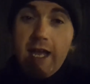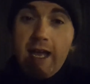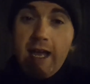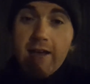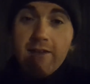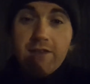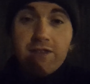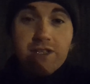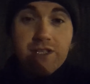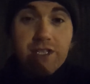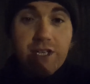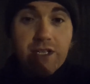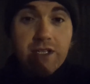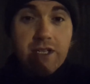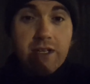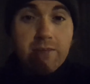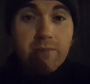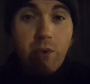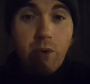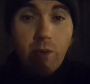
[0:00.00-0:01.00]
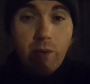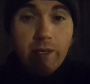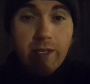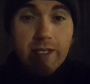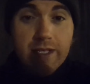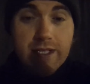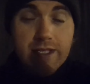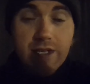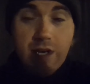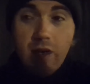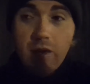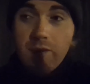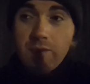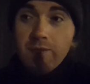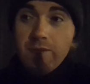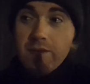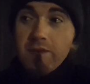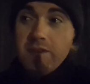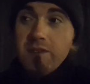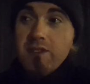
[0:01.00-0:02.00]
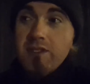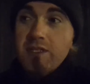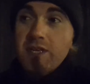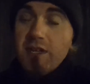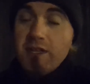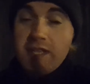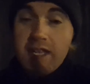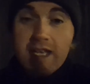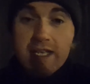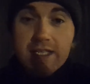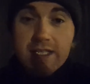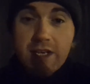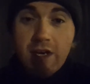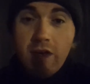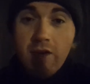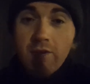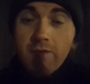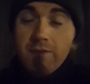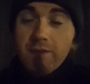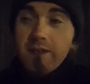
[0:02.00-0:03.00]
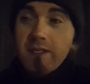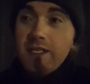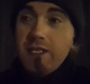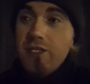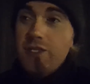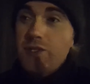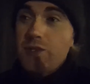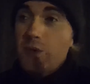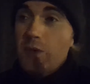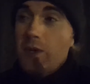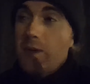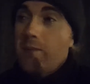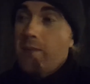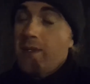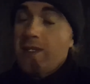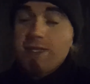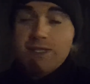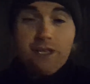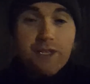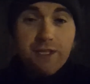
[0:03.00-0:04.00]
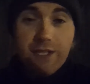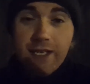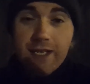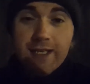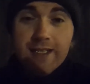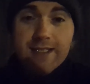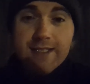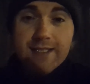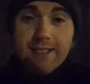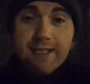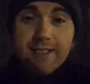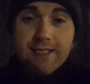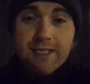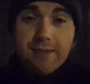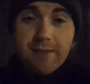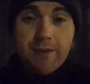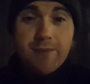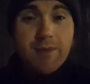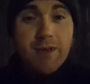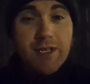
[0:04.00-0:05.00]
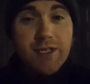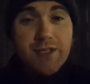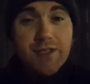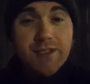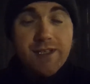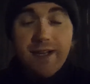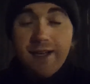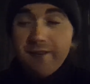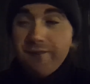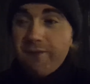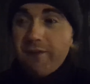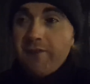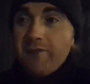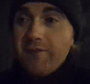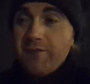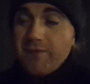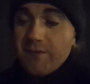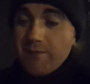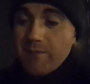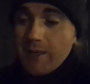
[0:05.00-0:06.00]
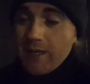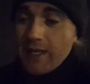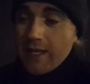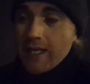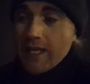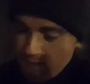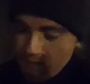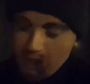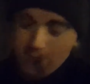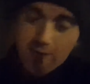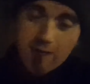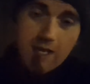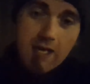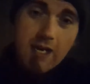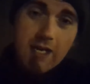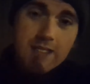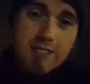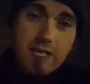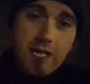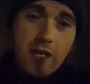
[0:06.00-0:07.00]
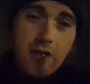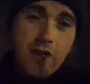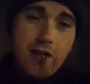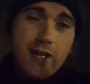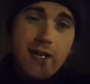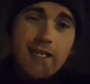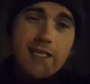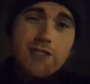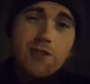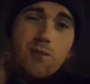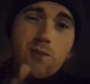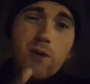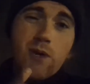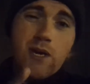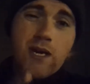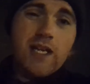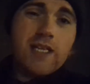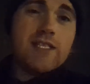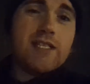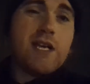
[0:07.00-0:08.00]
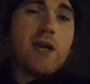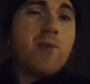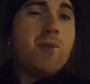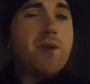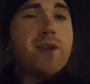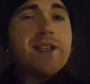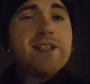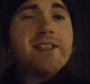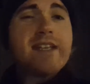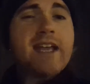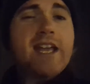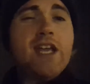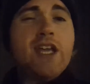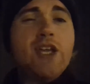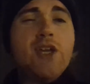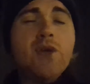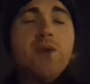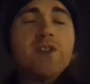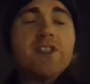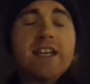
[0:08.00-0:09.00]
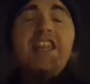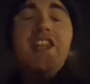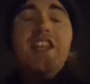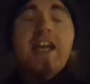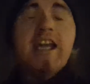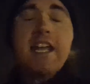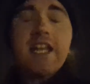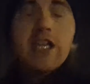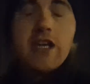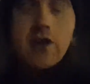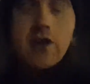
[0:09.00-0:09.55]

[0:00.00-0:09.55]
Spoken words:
having Sunday mornings off and Sundays off and enjoying my Sundays. That's going to be much fun for me. But anyway, guys, I got to get to work. So I want to say a huge thank